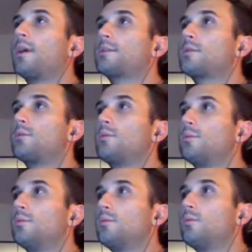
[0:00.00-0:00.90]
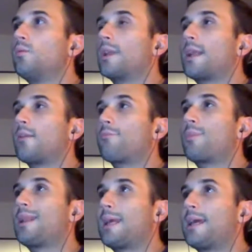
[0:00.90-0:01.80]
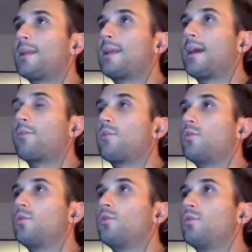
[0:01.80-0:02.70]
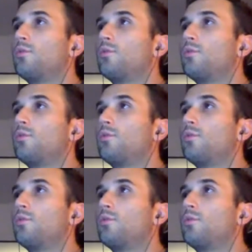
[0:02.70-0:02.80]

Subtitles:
as to what kind of plan they have to